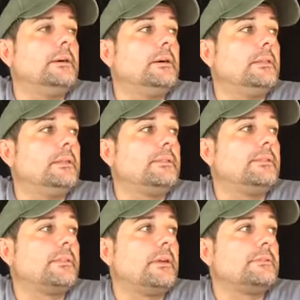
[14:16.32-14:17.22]
These
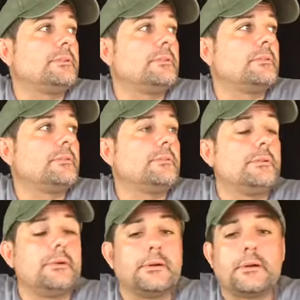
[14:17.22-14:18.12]
intentions
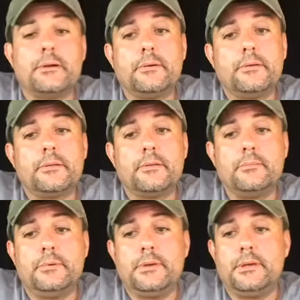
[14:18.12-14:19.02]
are going to
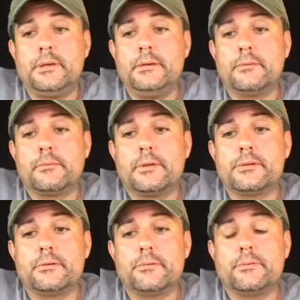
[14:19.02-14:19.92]
be
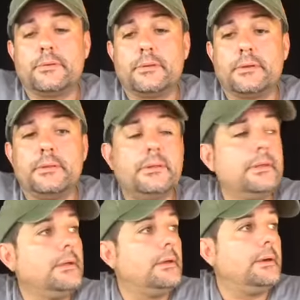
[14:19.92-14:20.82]
retrofitted.
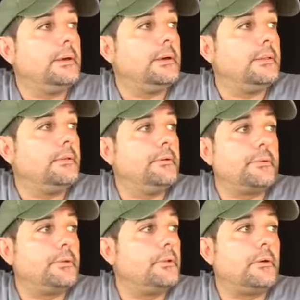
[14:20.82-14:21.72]
They're
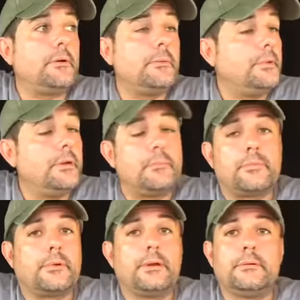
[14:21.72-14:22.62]
going to all be
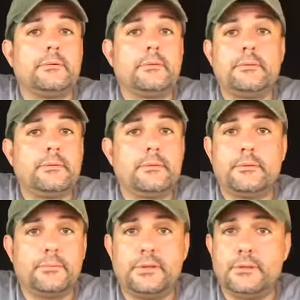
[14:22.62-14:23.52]
unbridled. There
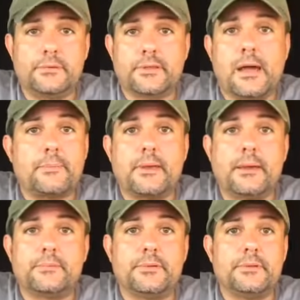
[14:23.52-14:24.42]
will be no
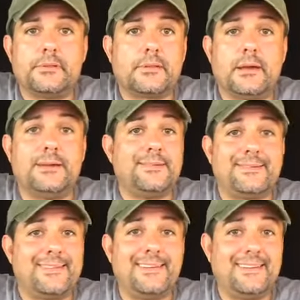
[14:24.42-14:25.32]
stopgaps in these
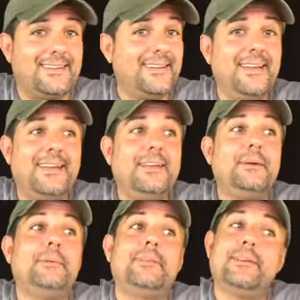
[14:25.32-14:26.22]
guys.
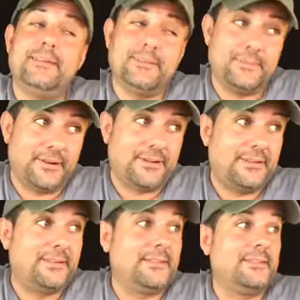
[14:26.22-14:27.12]
When they hit the
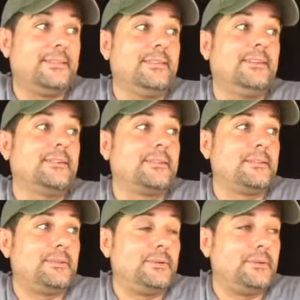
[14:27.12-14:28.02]
market, they are going
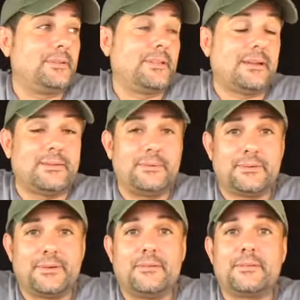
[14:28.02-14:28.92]
to do exactly what
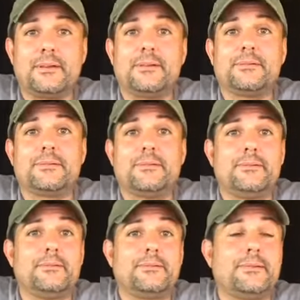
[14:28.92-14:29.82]
they're advertised to
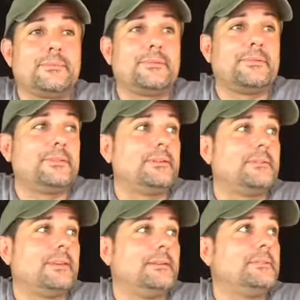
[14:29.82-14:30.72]
do. There's absolutely no
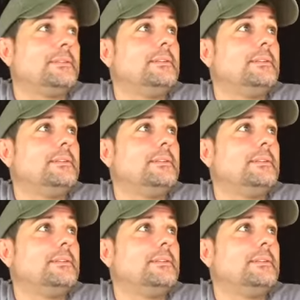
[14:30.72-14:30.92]
doubt.